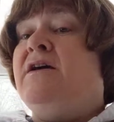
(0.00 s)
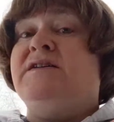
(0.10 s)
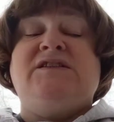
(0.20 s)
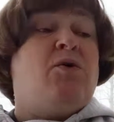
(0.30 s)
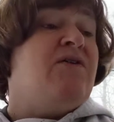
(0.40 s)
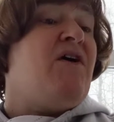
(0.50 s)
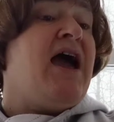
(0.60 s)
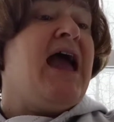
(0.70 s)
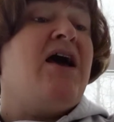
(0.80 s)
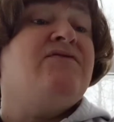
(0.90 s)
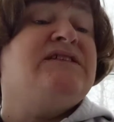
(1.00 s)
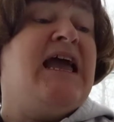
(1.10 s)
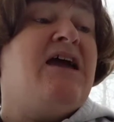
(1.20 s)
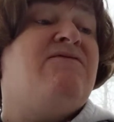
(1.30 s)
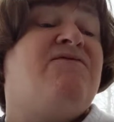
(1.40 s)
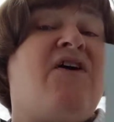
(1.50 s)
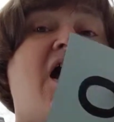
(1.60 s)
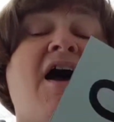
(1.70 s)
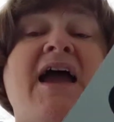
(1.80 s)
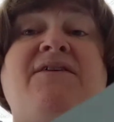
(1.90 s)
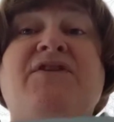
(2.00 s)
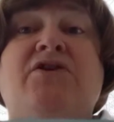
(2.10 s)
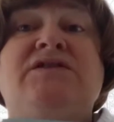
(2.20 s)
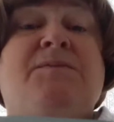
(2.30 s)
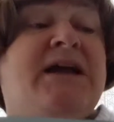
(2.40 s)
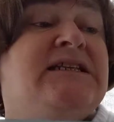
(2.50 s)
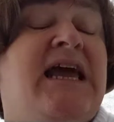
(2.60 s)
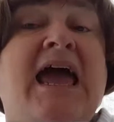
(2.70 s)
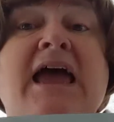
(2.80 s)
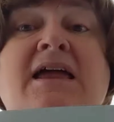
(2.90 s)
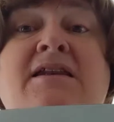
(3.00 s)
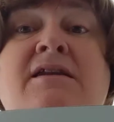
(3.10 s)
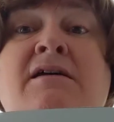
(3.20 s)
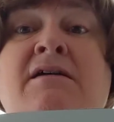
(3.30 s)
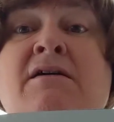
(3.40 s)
So if I have 10, 5, here's my 10.